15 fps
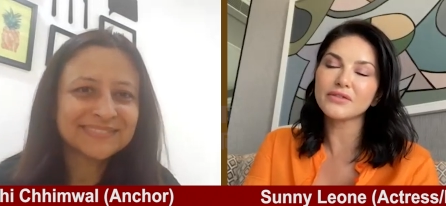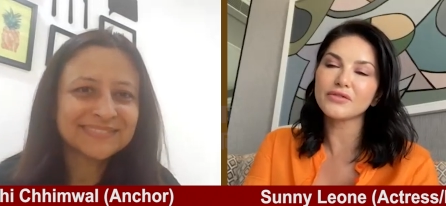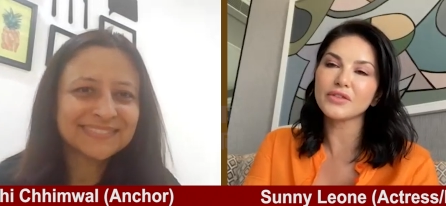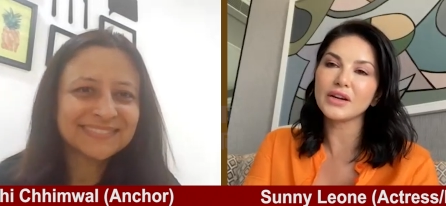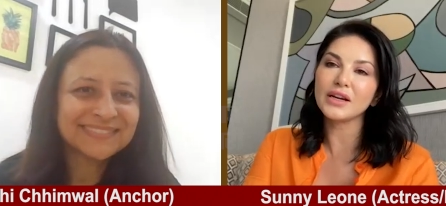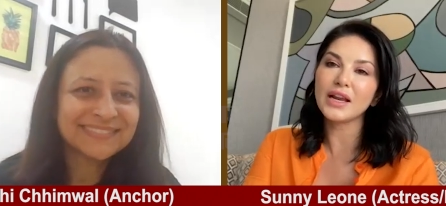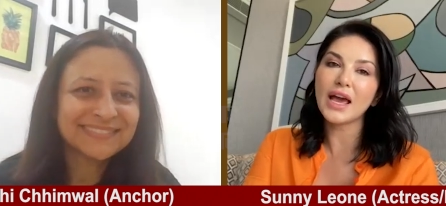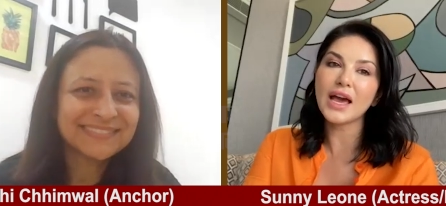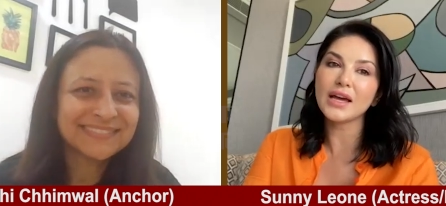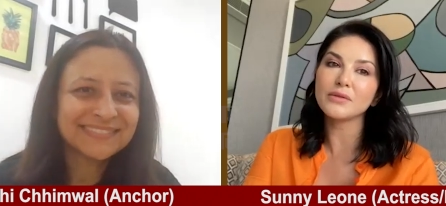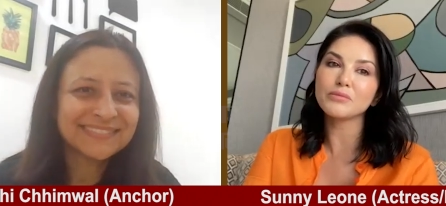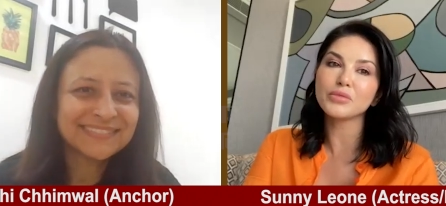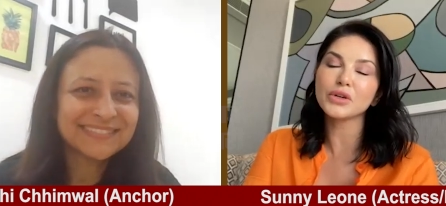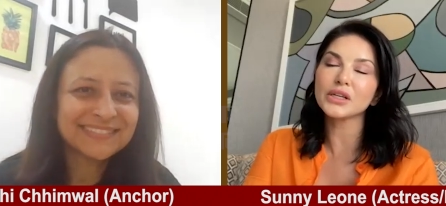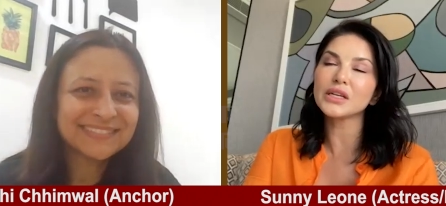Speaker 1: different.
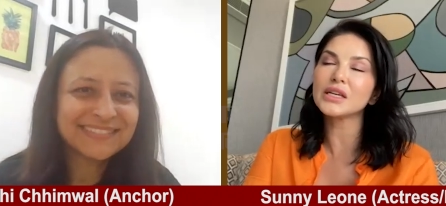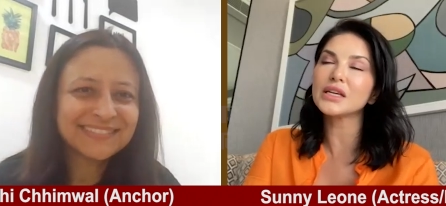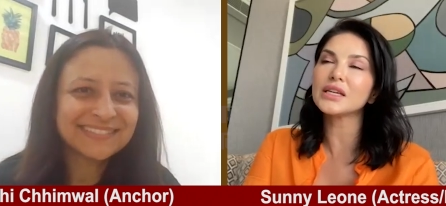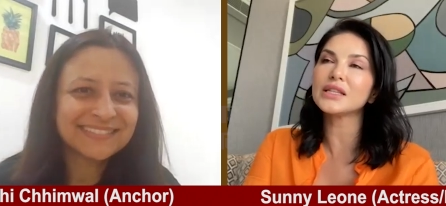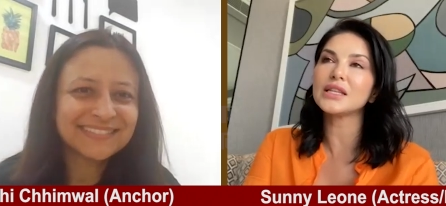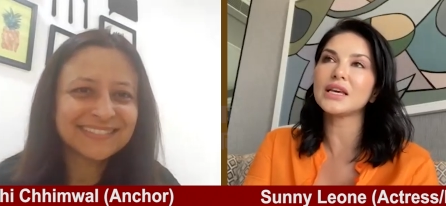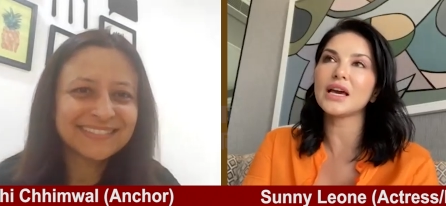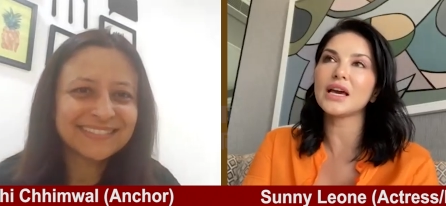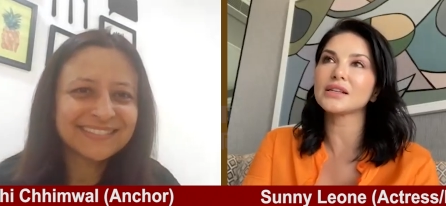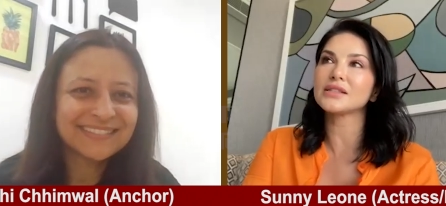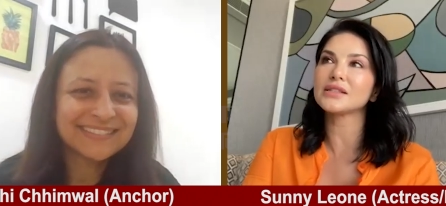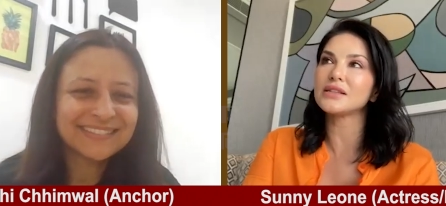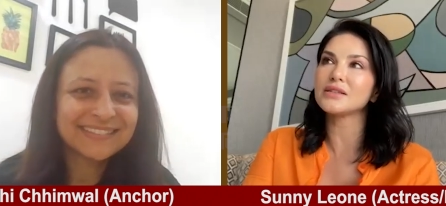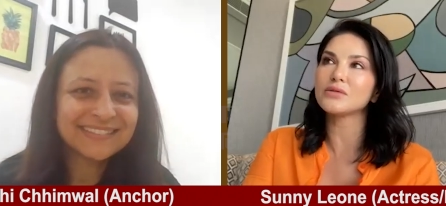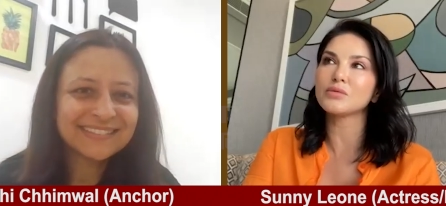And bringing in the
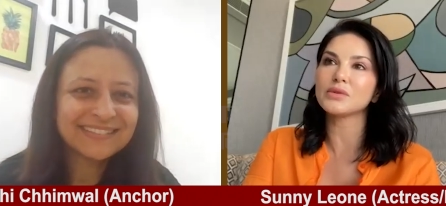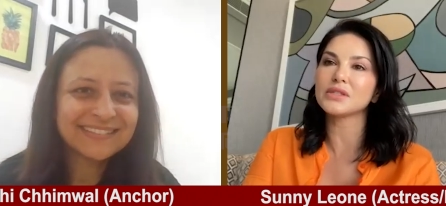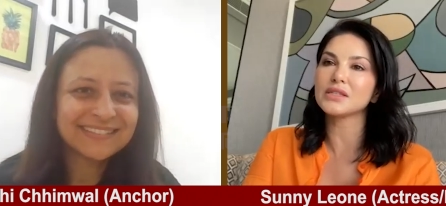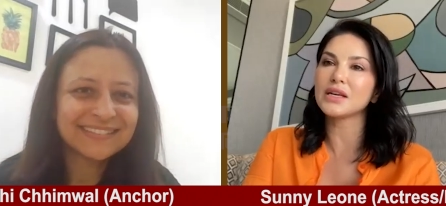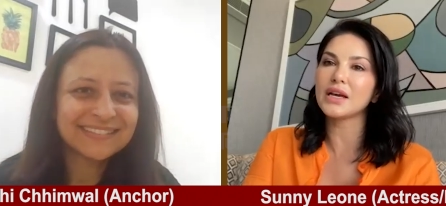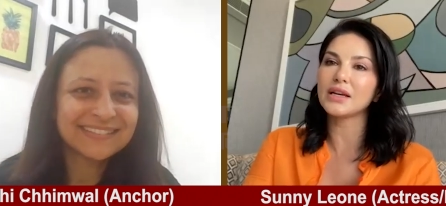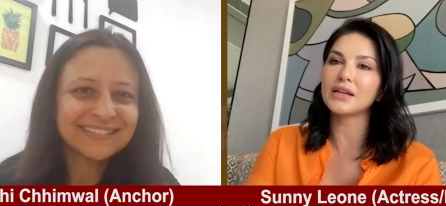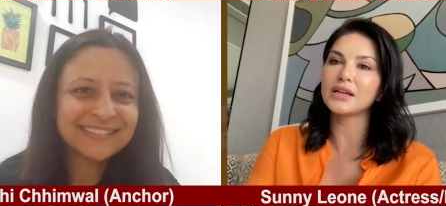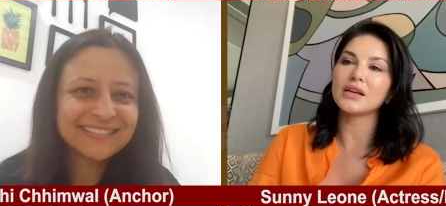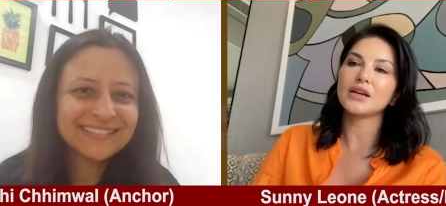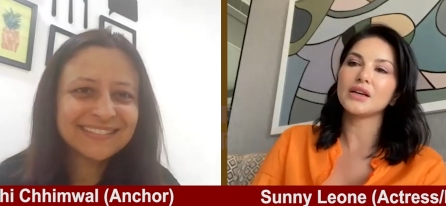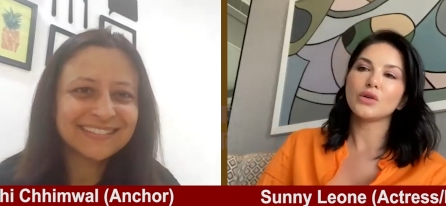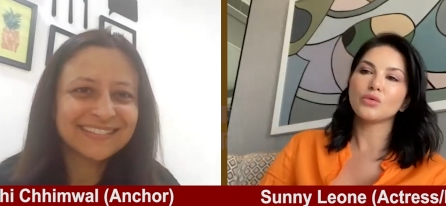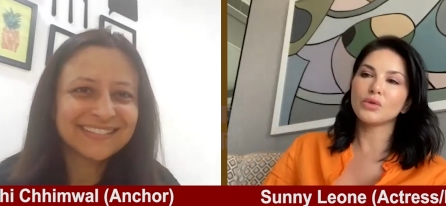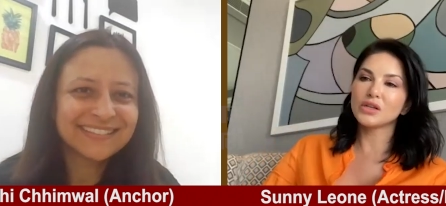exes was like
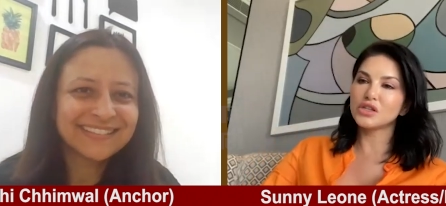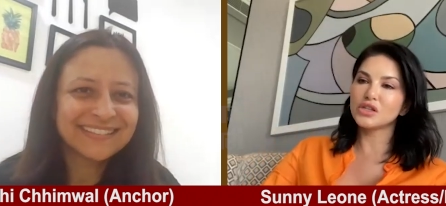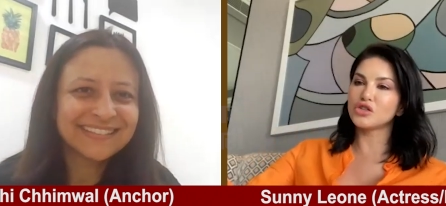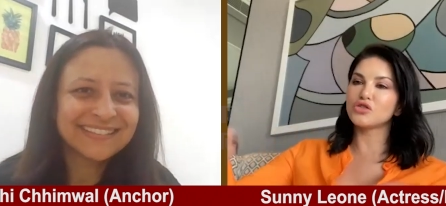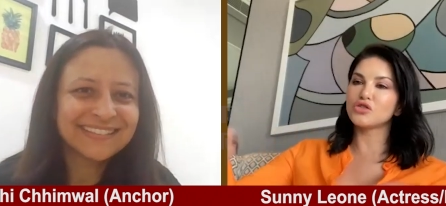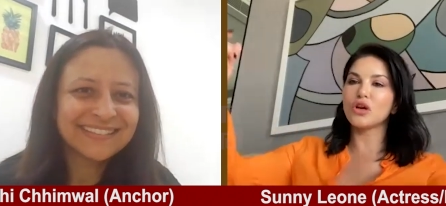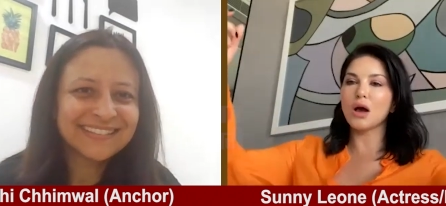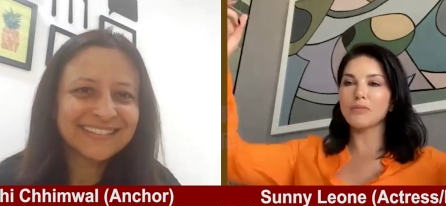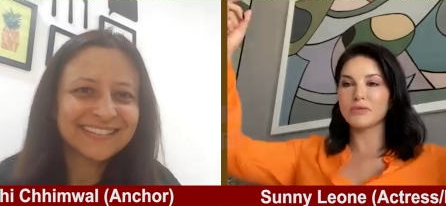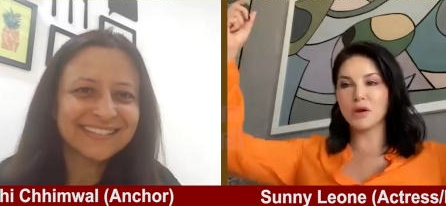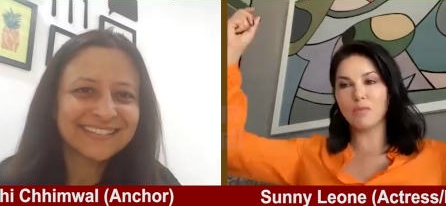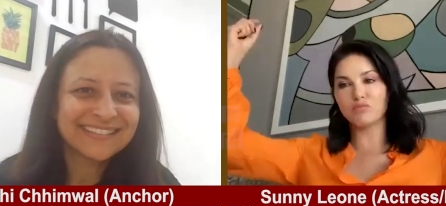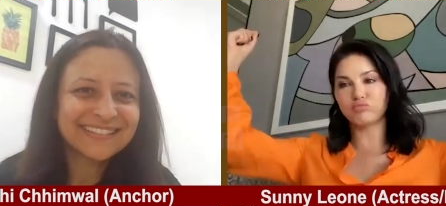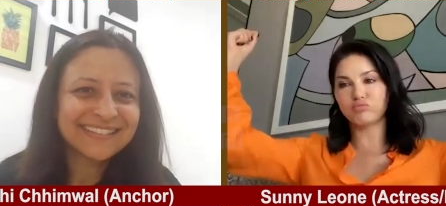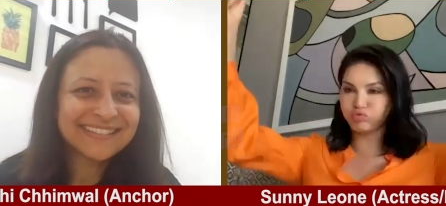we just dropped
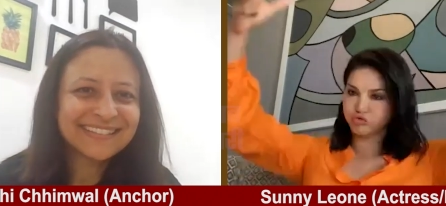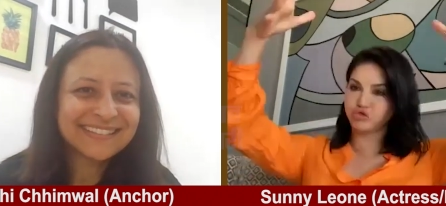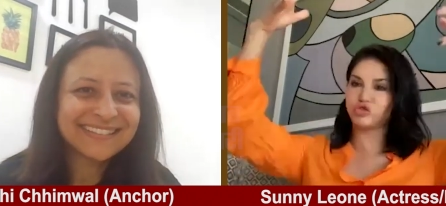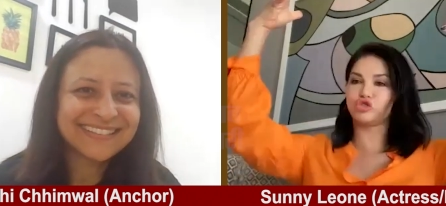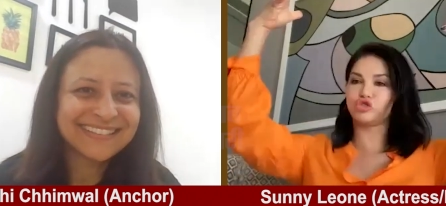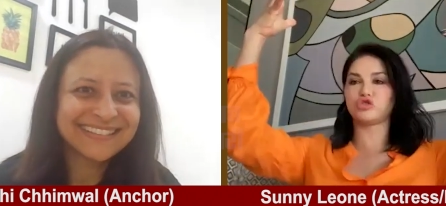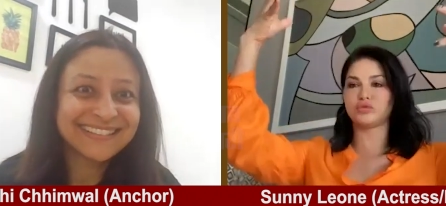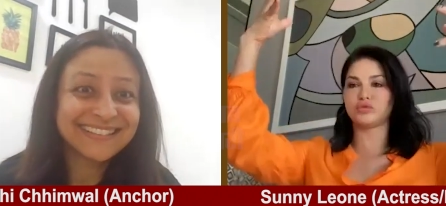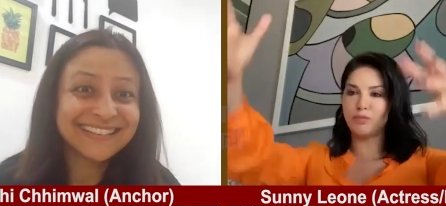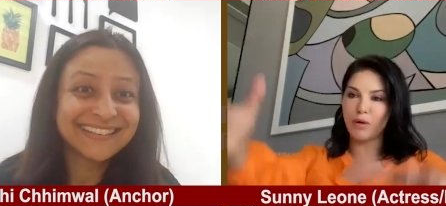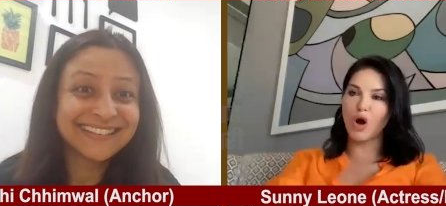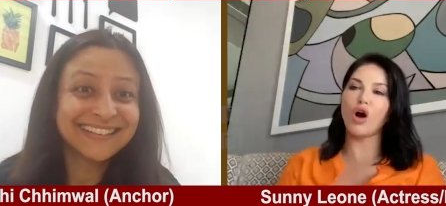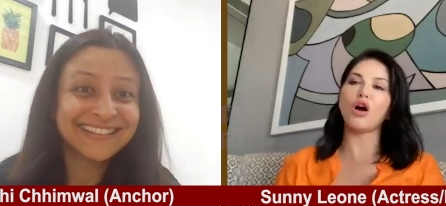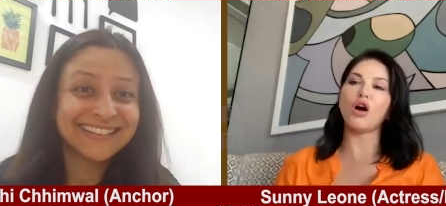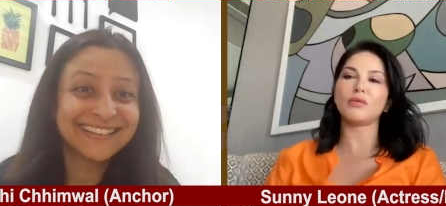a
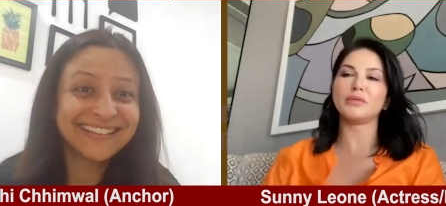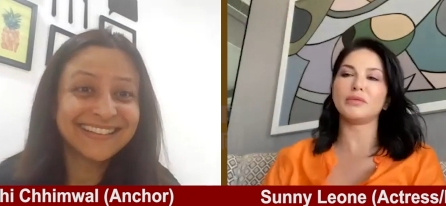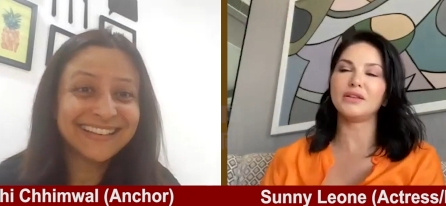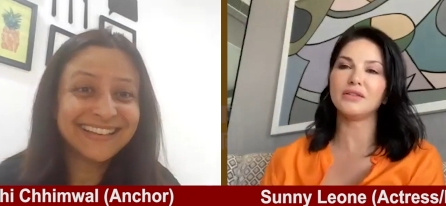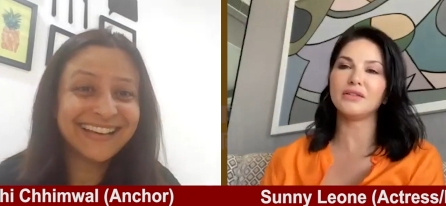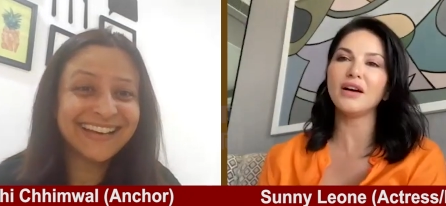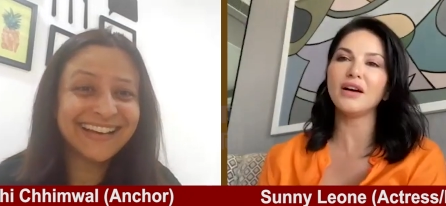bomb and